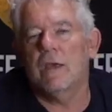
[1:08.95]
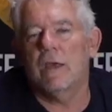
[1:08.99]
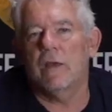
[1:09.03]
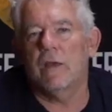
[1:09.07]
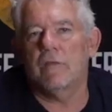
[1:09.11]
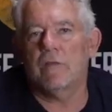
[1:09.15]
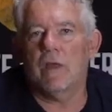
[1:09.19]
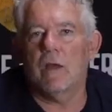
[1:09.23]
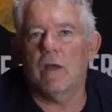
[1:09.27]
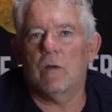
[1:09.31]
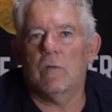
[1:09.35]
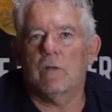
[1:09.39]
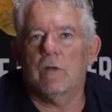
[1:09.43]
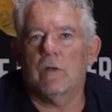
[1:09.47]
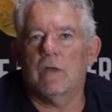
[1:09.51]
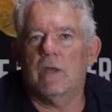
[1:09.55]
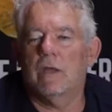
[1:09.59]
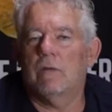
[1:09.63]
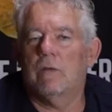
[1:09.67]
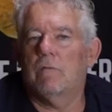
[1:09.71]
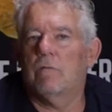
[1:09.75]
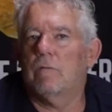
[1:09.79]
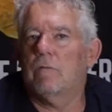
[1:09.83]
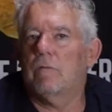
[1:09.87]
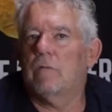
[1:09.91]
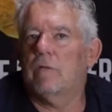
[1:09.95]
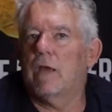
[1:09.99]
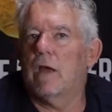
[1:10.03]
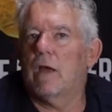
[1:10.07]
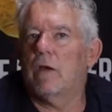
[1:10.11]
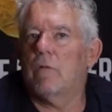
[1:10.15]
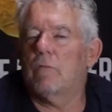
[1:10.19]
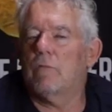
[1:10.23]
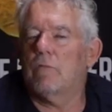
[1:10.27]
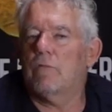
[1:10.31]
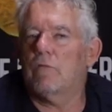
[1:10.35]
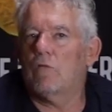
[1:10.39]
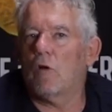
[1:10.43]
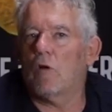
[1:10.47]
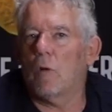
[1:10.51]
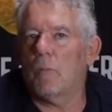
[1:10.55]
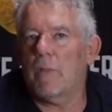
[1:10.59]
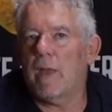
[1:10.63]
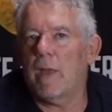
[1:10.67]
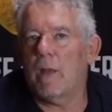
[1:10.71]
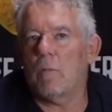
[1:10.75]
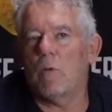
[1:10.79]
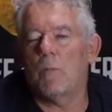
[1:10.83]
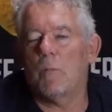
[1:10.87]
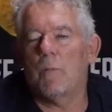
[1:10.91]
It's going to give, stop
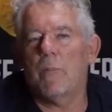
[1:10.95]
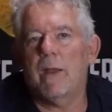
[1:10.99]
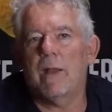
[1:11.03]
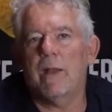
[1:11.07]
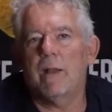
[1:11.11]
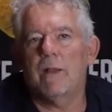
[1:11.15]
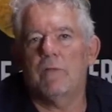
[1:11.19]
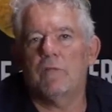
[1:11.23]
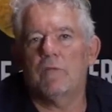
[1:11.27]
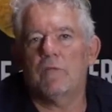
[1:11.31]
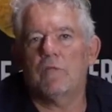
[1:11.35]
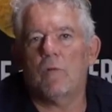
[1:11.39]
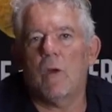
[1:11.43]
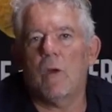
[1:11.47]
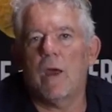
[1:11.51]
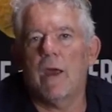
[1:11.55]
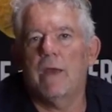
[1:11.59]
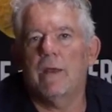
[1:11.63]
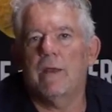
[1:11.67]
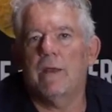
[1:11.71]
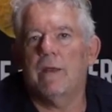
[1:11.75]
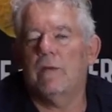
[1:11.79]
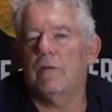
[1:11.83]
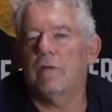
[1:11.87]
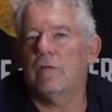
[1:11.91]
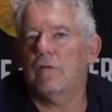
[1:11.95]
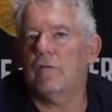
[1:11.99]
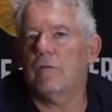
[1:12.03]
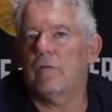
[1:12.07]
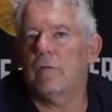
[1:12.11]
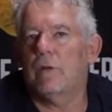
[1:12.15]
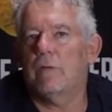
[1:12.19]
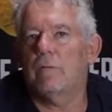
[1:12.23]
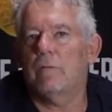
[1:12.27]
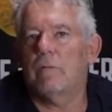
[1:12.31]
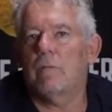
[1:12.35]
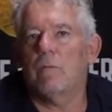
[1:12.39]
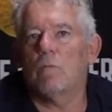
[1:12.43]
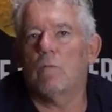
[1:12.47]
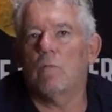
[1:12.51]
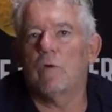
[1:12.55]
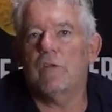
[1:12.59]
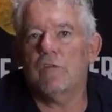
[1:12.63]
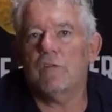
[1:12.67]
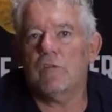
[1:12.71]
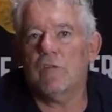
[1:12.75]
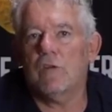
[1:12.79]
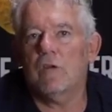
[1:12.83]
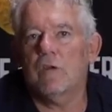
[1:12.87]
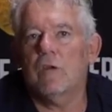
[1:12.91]
that repetitive strain industry
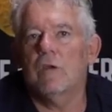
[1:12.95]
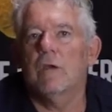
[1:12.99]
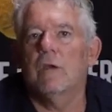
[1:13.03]
risk,